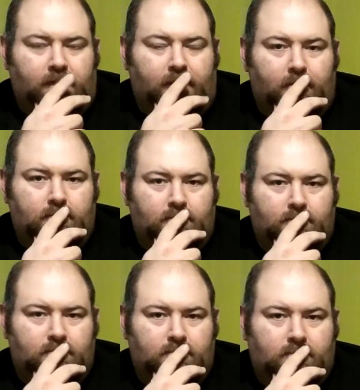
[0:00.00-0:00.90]

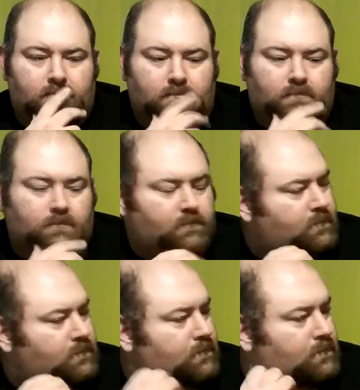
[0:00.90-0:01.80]

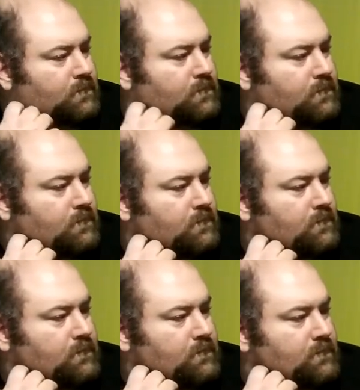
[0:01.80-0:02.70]

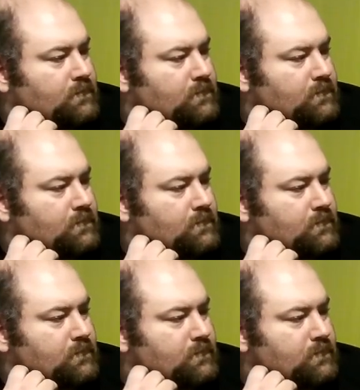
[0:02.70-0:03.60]

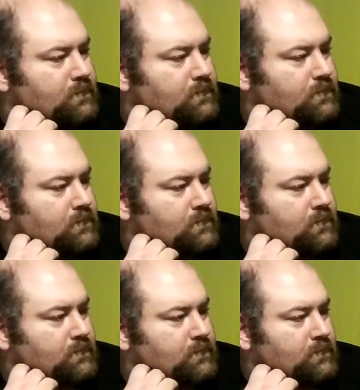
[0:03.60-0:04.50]

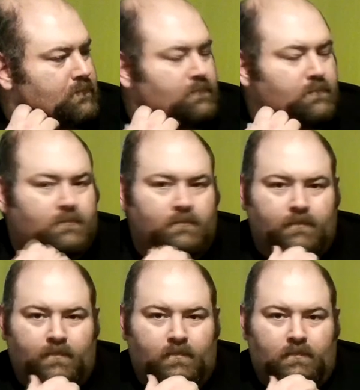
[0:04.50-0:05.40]

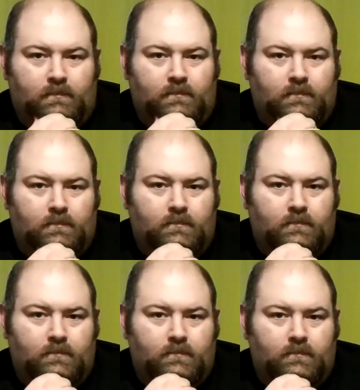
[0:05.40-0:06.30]

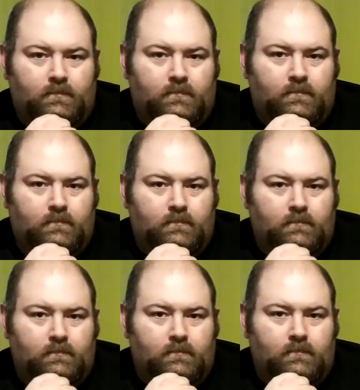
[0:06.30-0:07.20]

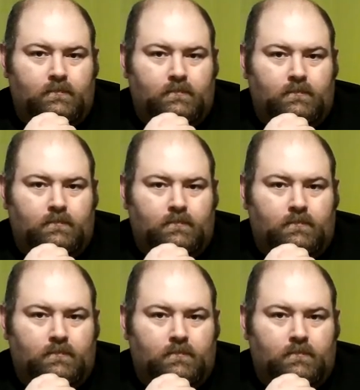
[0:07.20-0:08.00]
The person shown says nothing.